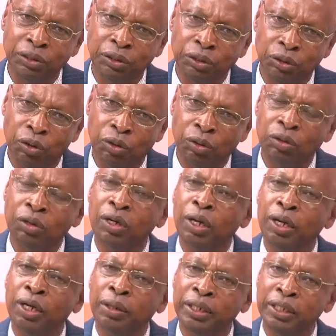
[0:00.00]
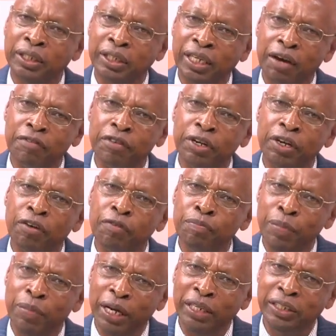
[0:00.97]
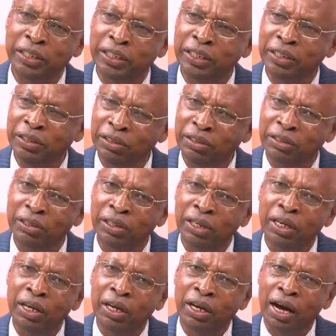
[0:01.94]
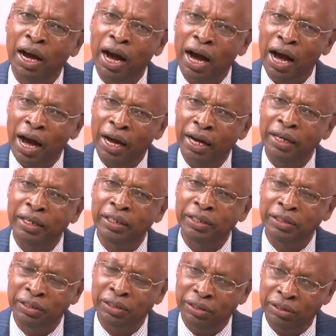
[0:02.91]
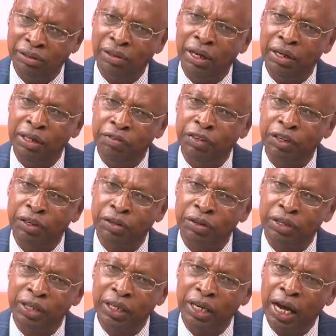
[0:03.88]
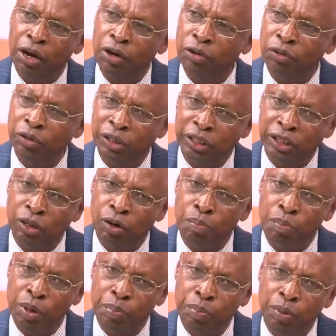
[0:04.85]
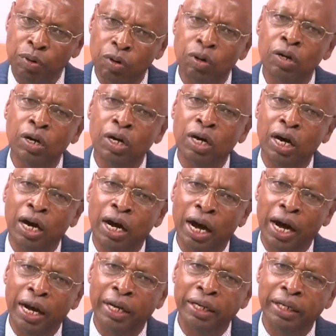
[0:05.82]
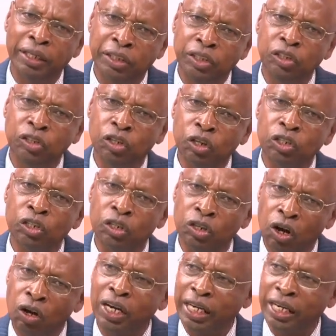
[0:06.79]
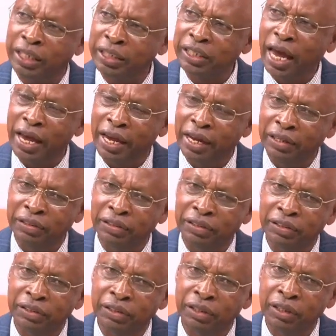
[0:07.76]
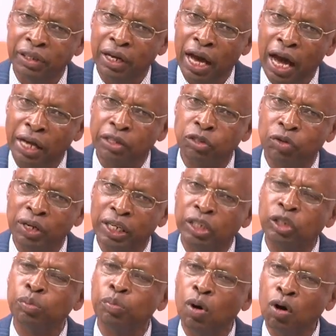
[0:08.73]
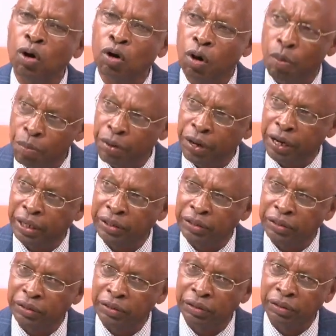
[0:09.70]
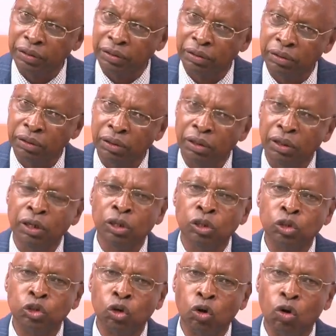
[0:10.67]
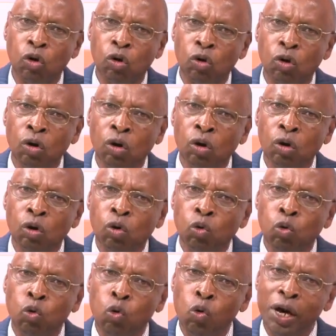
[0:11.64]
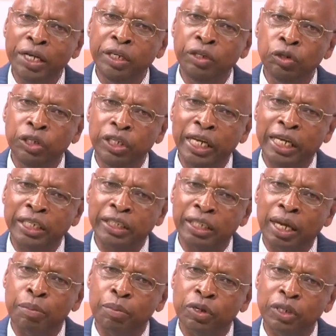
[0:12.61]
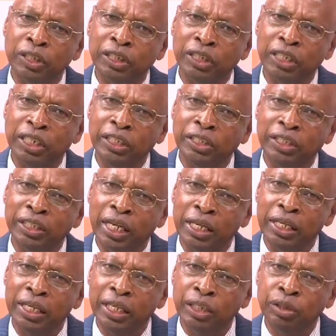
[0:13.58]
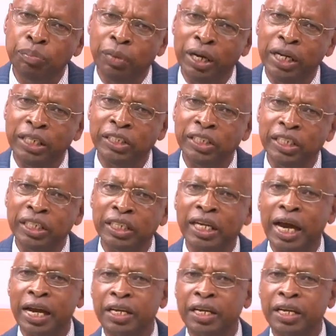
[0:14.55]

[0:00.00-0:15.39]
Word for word: you know, discovery of medicines uh, is a difficult thing. I always tell people uh, it's not locket science. Actually, it's more complex. So when you hear somebody says that this medicine can